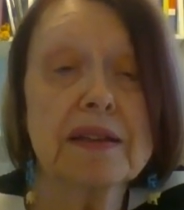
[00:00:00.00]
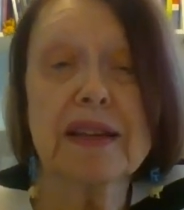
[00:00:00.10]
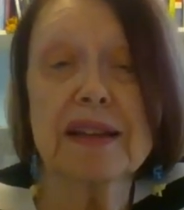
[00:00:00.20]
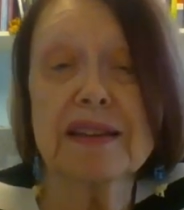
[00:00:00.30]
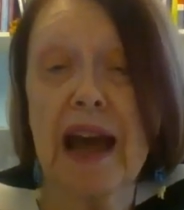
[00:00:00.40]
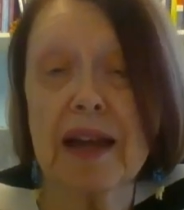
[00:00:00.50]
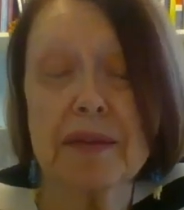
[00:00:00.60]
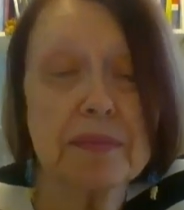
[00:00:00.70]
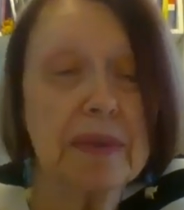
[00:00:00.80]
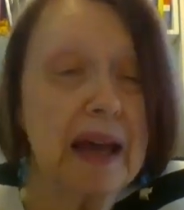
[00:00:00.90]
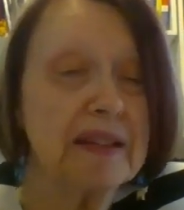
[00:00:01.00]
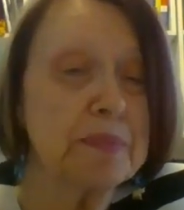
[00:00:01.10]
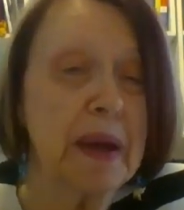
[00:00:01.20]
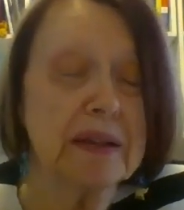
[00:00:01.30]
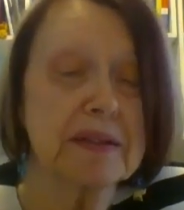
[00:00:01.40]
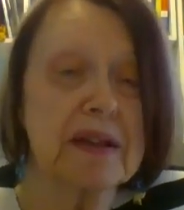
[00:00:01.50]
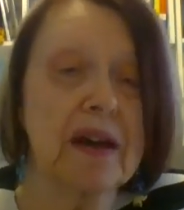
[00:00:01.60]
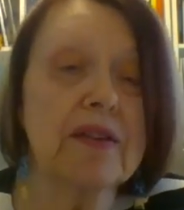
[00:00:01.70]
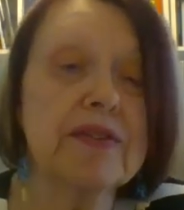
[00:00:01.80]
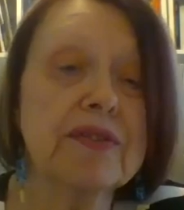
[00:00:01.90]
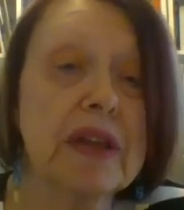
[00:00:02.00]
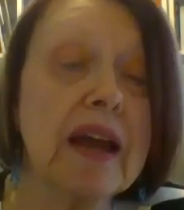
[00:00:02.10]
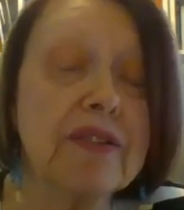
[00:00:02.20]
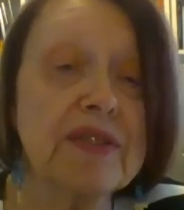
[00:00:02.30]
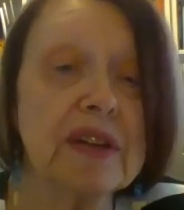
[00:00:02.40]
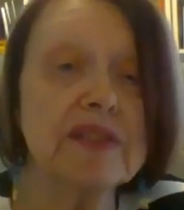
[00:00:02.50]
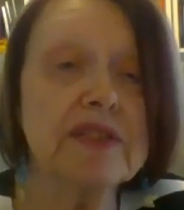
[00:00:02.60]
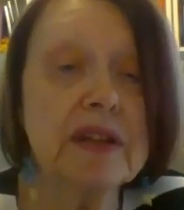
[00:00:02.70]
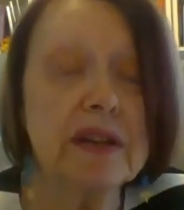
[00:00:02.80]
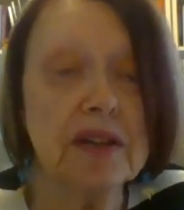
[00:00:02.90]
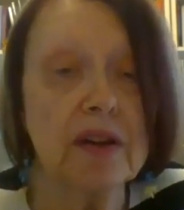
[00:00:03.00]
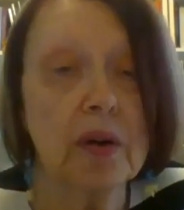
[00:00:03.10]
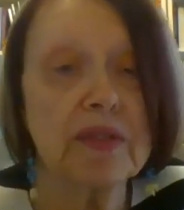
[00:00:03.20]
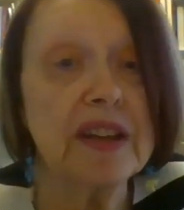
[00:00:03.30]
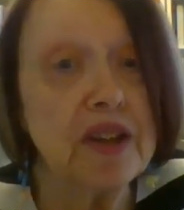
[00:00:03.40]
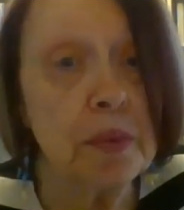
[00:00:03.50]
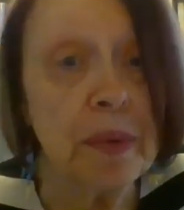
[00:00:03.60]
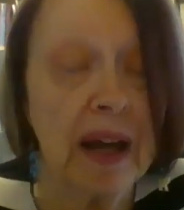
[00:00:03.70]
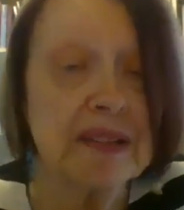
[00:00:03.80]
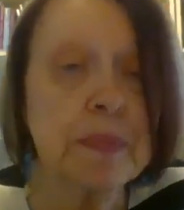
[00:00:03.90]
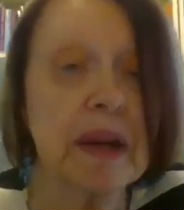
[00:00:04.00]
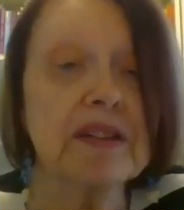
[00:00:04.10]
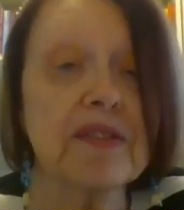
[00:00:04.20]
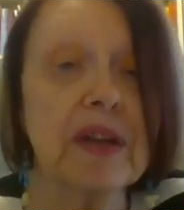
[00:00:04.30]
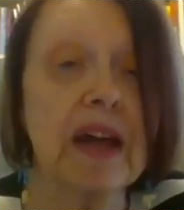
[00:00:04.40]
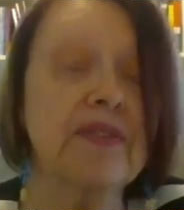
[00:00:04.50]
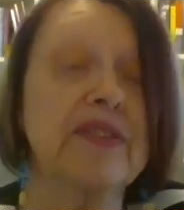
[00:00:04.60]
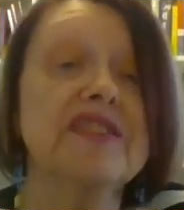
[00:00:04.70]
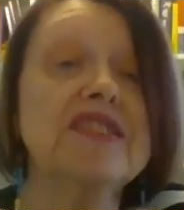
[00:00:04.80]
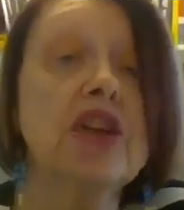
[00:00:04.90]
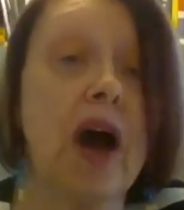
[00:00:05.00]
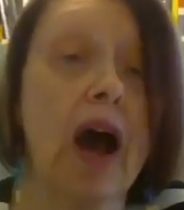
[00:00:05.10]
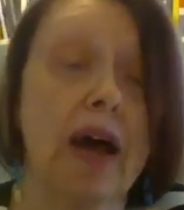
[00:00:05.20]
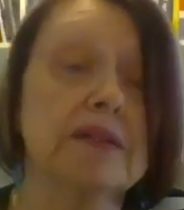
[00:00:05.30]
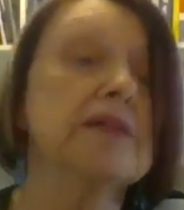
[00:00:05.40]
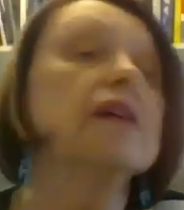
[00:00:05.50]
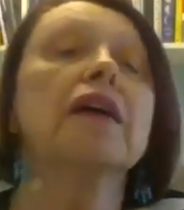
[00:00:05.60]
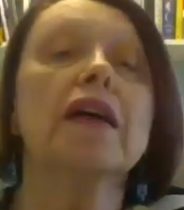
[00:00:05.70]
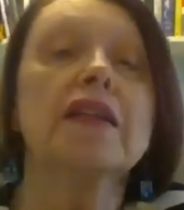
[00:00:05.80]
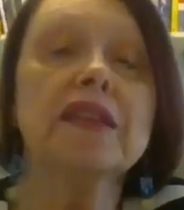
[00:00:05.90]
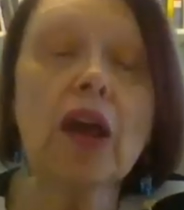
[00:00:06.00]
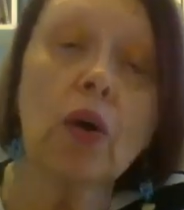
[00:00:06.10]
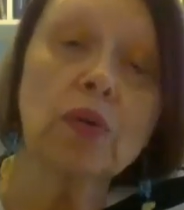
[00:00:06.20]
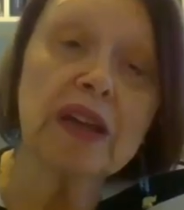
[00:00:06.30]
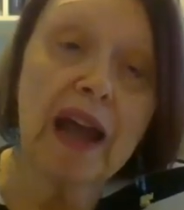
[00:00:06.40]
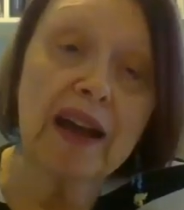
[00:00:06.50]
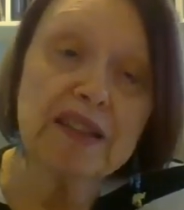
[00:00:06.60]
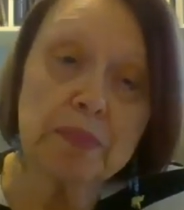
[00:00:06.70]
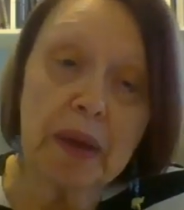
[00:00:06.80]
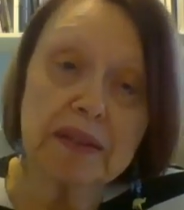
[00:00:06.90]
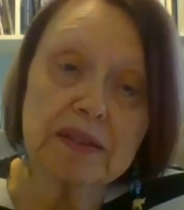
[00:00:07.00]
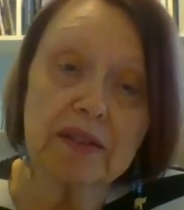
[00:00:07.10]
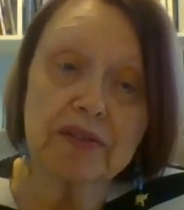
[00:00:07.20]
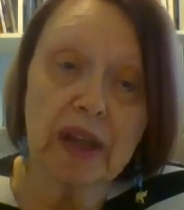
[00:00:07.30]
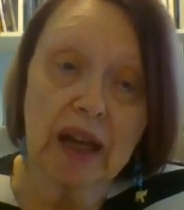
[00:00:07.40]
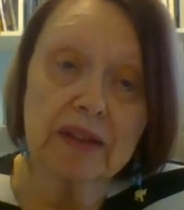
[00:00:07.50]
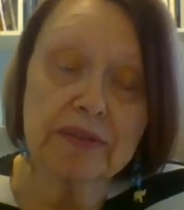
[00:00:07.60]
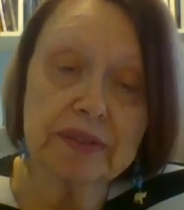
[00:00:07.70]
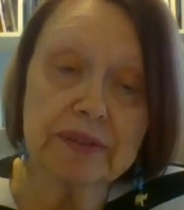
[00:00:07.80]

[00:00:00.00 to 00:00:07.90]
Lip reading: that aspect of life is, the human aspect of life is not the only aspect of life.